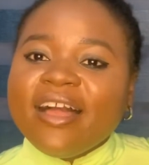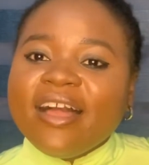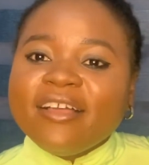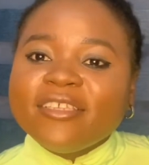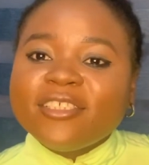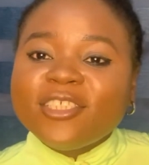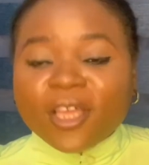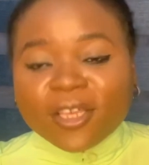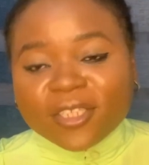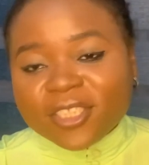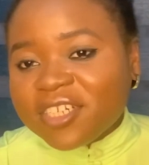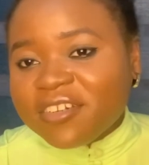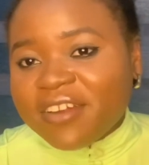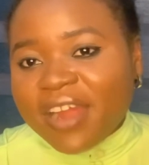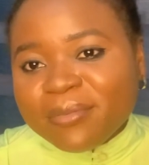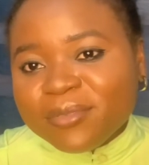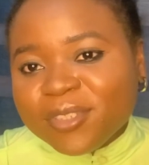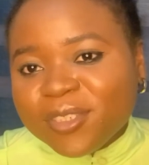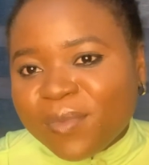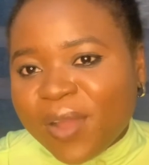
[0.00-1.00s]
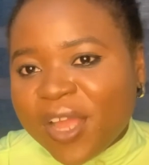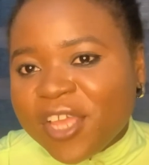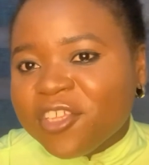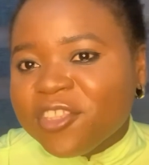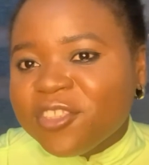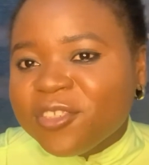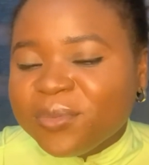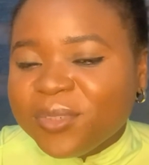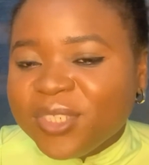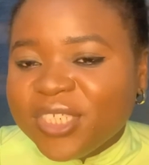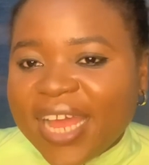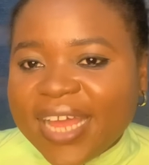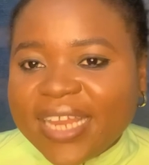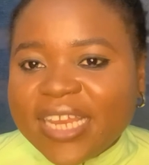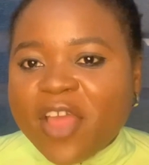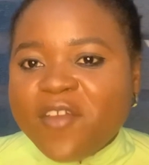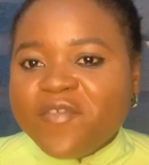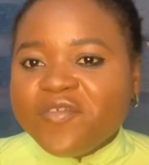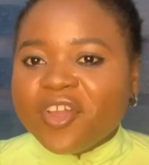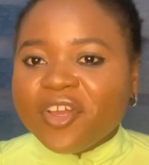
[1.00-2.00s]
subscribe to my YouTube
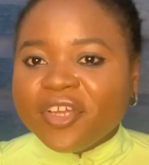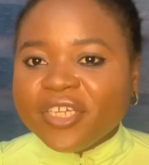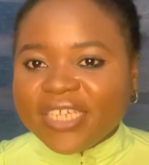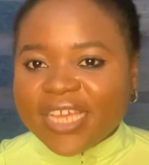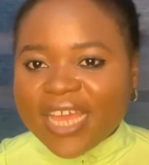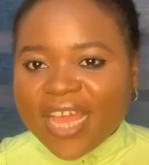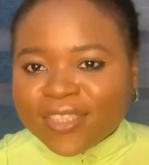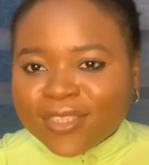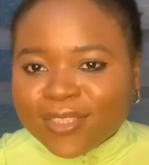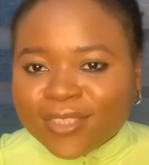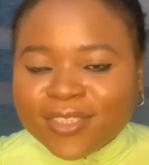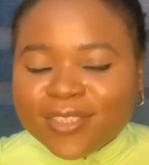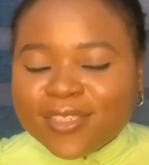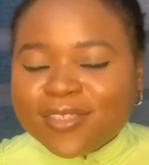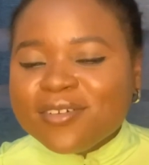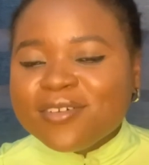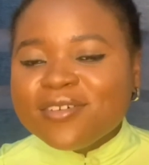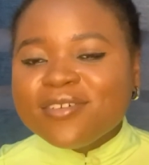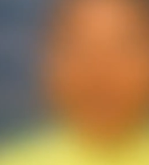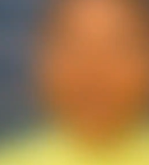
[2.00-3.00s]
channel if you're yet to.